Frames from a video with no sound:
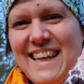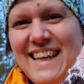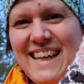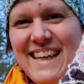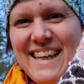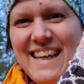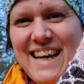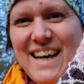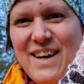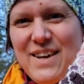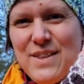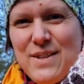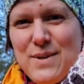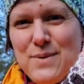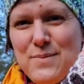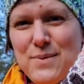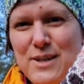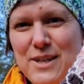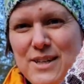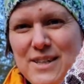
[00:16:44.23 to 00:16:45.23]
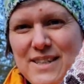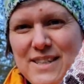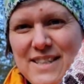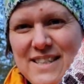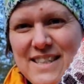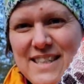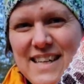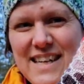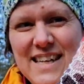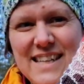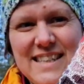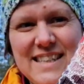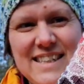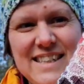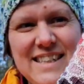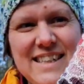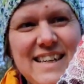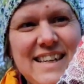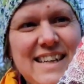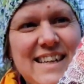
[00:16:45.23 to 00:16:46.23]
like how they work
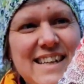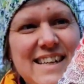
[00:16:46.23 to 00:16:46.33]
together.